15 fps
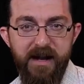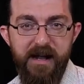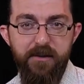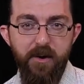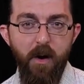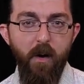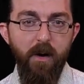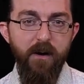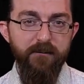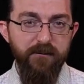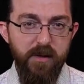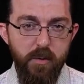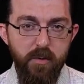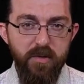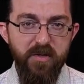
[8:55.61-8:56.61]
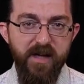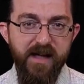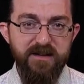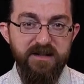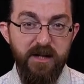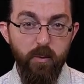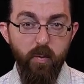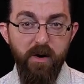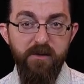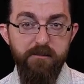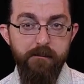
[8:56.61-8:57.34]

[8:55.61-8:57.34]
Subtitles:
there are a few things that are worth